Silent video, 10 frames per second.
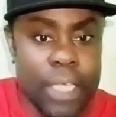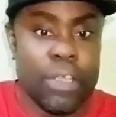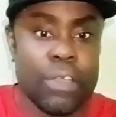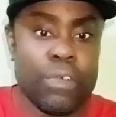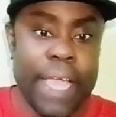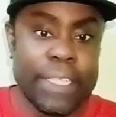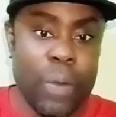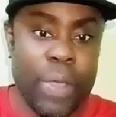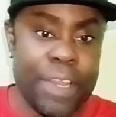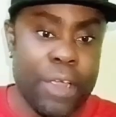See? Right
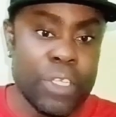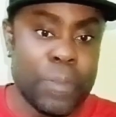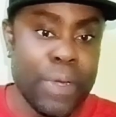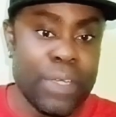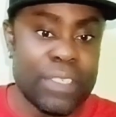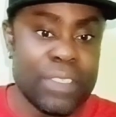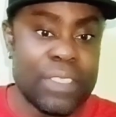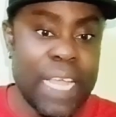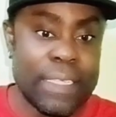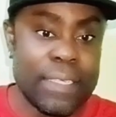away there was
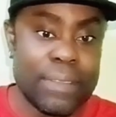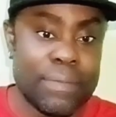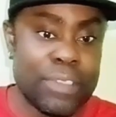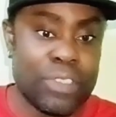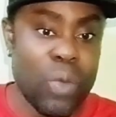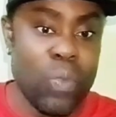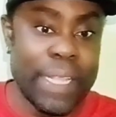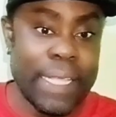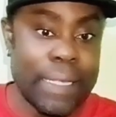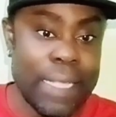persons that
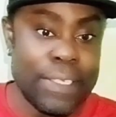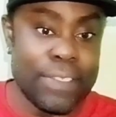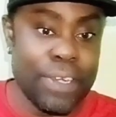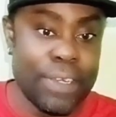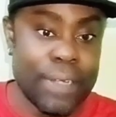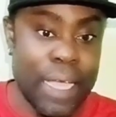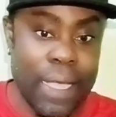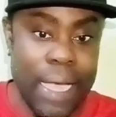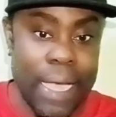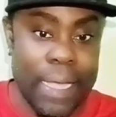somewhat get concerned
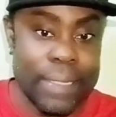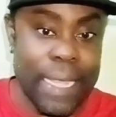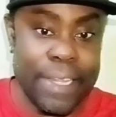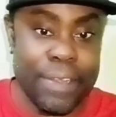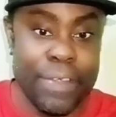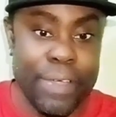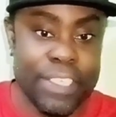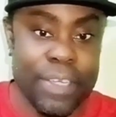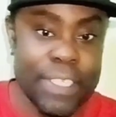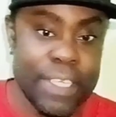and gone that
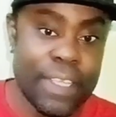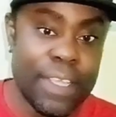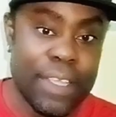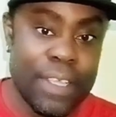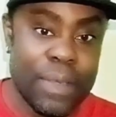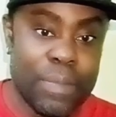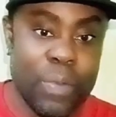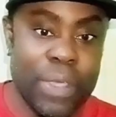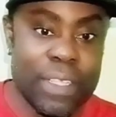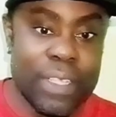direction. Watch out.
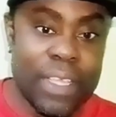But wait.